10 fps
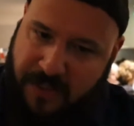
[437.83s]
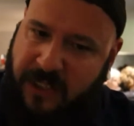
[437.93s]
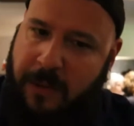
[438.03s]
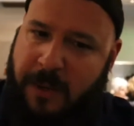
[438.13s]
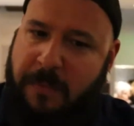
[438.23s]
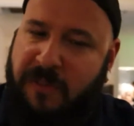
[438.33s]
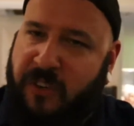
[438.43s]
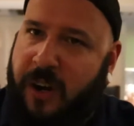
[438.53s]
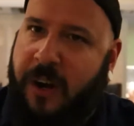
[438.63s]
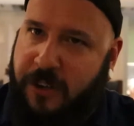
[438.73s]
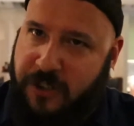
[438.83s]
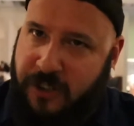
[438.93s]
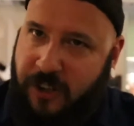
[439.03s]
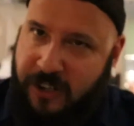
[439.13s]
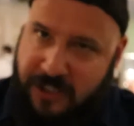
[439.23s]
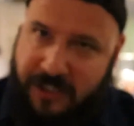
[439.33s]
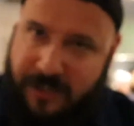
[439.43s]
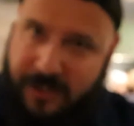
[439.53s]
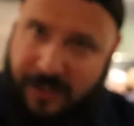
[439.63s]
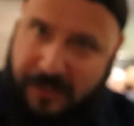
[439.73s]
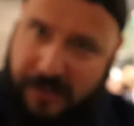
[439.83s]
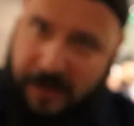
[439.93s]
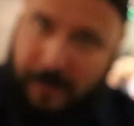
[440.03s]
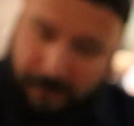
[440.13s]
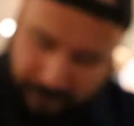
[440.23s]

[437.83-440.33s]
think they maybe forgot your sauce. I don't know.